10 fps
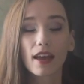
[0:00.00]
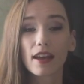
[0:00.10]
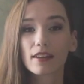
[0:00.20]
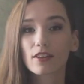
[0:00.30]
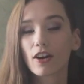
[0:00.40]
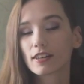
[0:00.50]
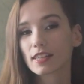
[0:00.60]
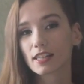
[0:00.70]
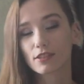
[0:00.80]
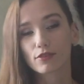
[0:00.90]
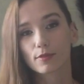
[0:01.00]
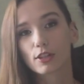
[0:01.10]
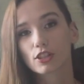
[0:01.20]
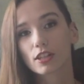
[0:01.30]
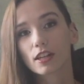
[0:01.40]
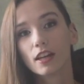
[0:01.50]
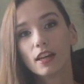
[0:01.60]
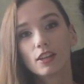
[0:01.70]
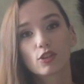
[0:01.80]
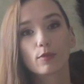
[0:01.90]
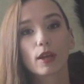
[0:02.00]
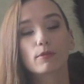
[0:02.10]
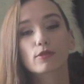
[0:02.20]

and contact information to be able